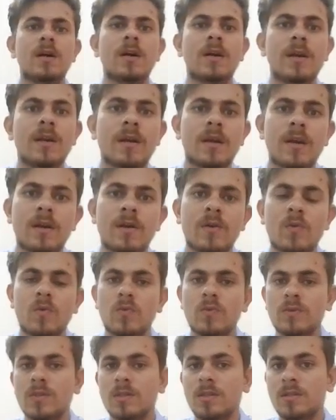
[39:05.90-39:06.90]
Rick, and
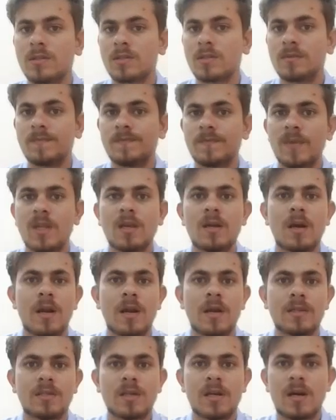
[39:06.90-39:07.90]
two sons,
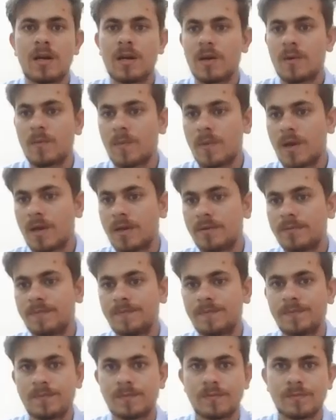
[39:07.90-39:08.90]
Richard and Ben.
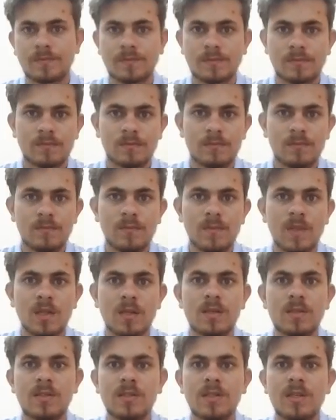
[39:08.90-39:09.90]

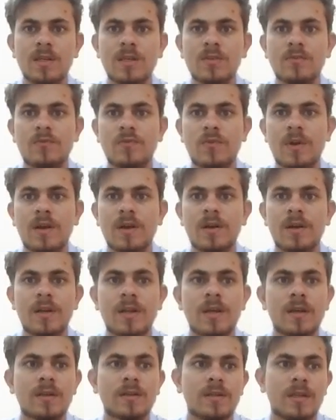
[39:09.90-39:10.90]
She is
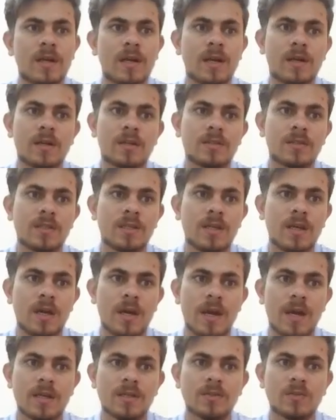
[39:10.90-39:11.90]
frantic that she
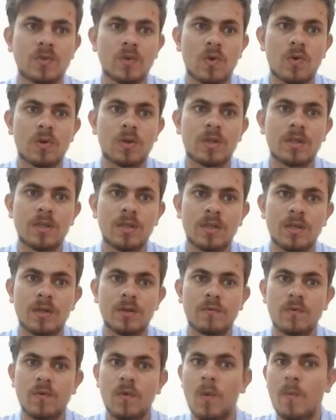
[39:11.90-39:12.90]
has not
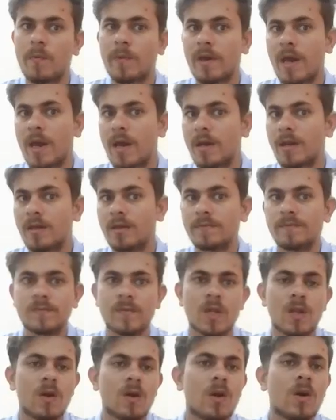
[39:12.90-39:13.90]
heard from Kenny,
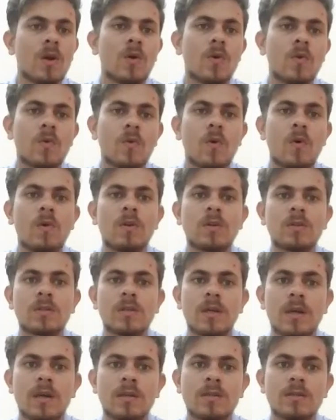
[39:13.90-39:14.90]
who
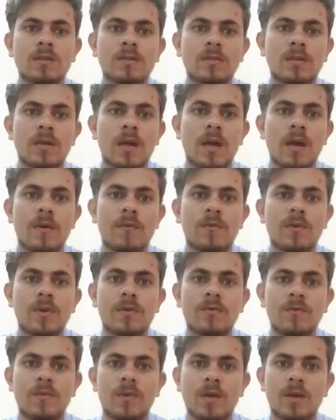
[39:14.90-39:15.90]
calls her
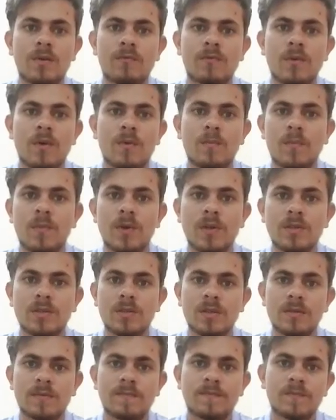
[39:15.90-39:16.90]
every week from
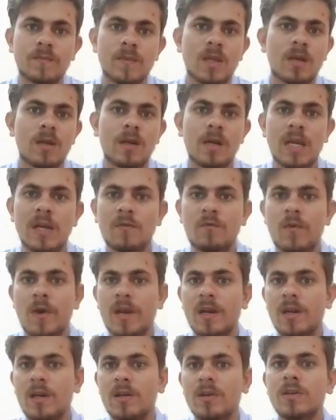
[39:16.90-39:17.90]
prison, and
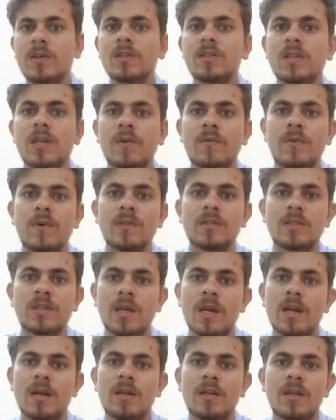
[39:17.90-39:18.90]
finally discovers
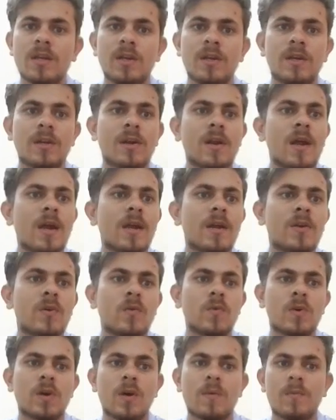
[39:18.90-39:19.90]
that he tried
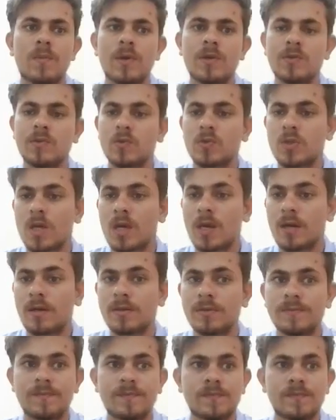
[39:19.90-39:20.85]
to commit suicide.